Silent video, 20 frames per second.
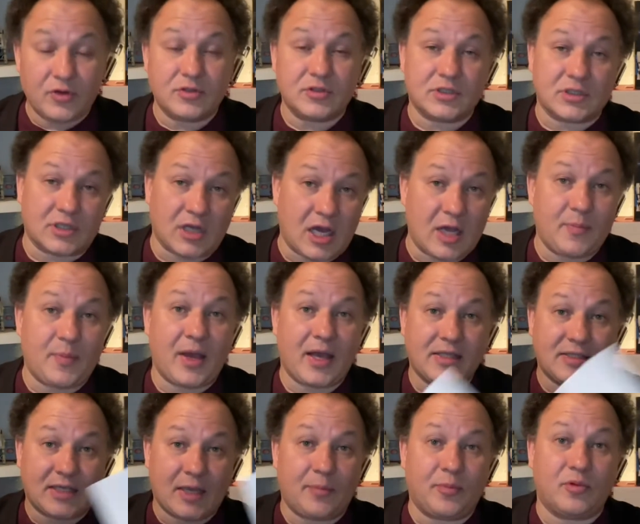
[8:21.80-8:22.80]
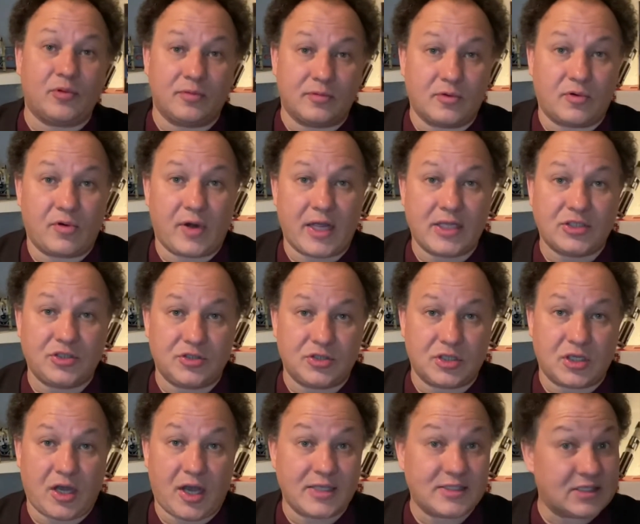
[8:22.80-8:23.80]
and iPads. Apple creates user
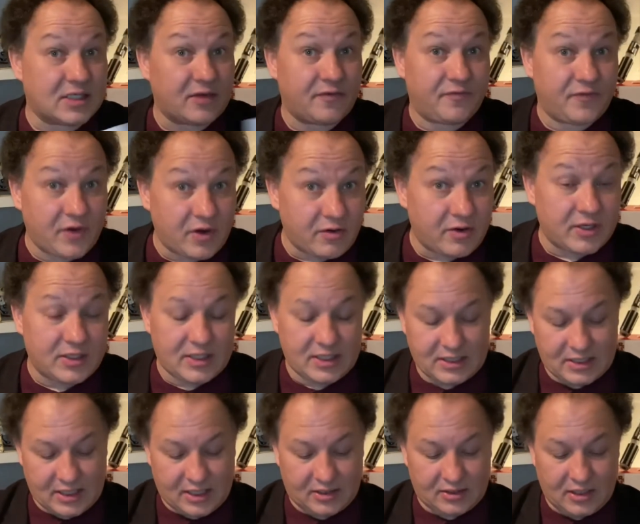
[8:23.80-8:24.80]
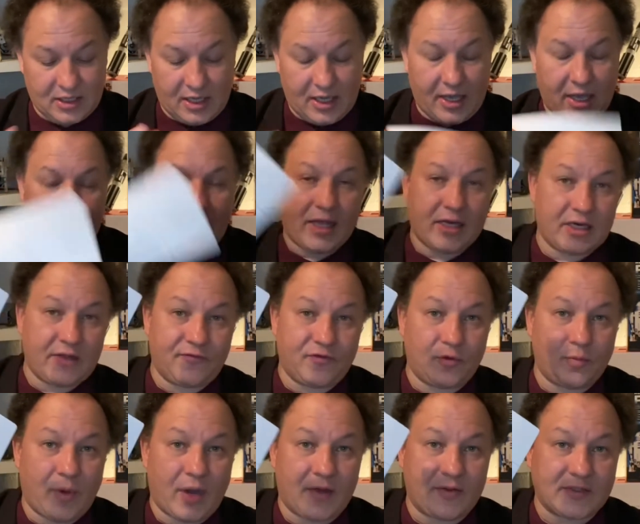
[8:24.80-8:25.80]
guides that are very detailed. And if you
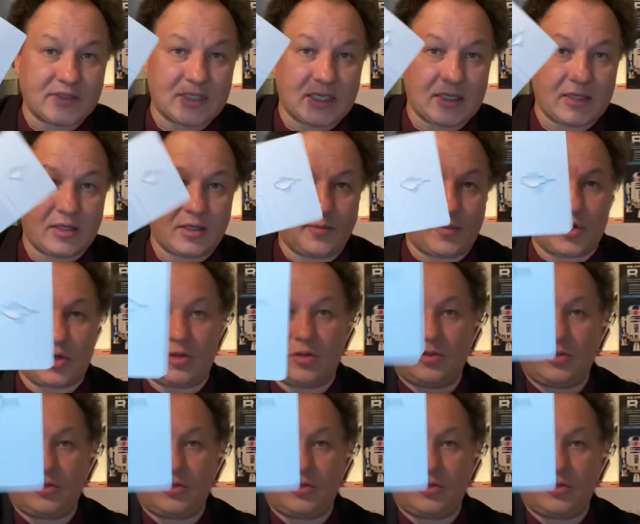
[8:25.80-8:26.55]
buy the cellular model, you